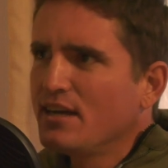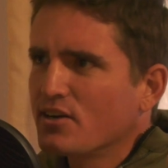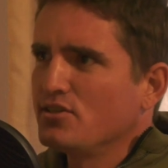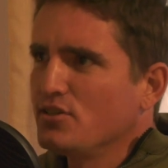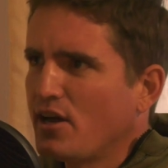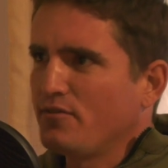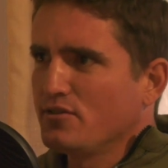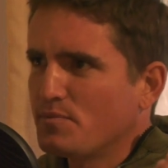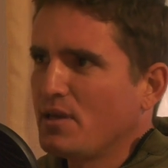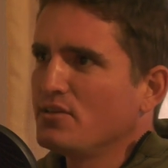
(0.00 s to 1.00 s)
because you have
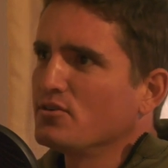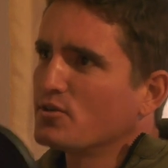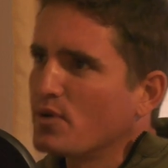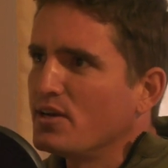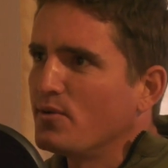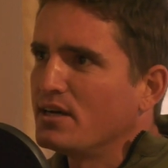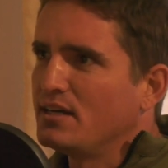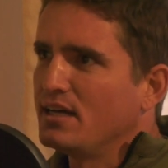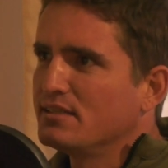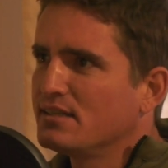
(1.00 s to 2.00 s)
to spend your
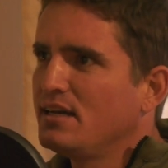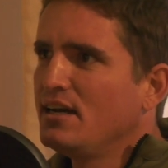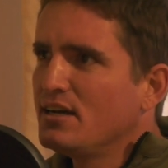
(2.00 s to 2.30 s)
21 days